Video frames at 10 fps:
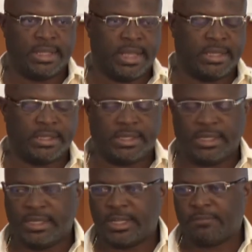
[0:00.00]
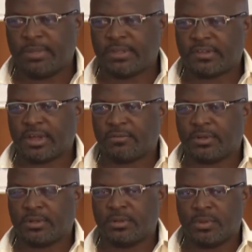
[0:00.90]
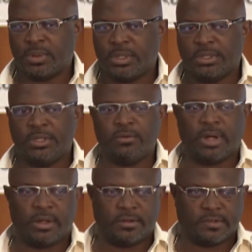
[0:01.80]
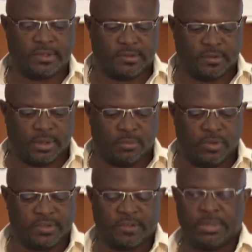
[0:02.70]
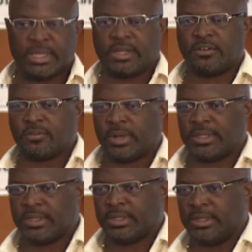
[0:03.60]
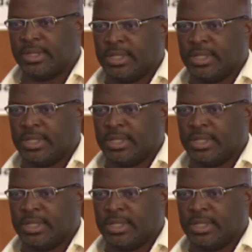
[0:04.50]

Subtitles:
and indeed there have been several new houses which have been constructed